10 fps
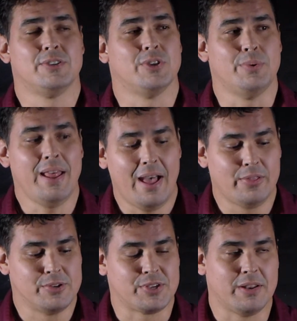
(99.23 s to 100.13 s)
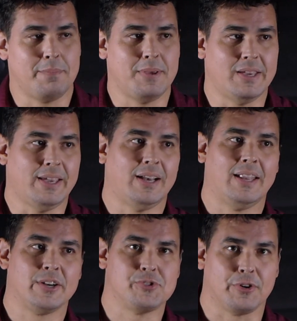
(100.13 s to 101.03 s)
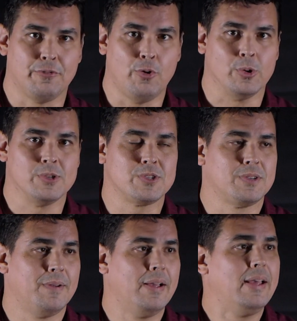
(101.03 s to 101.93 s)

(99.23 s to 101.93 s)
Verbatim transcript: So now there's going to be an electric force.